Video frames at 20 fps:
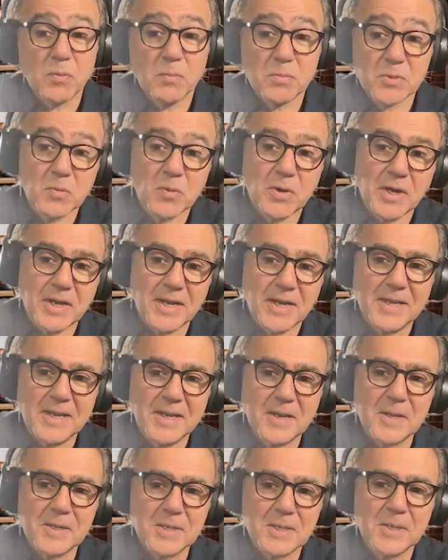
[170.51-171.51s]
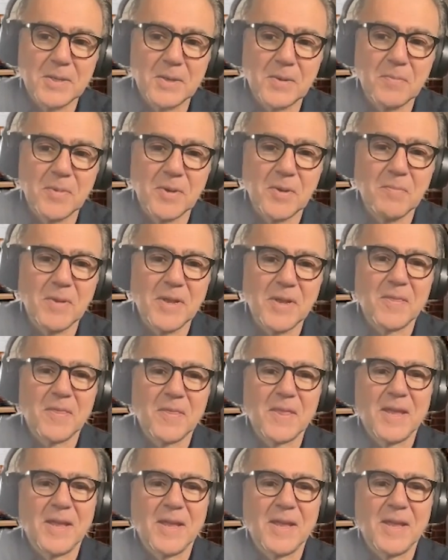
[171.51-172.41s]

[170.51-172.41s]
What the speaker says: Why don't you tell us a little bit about that?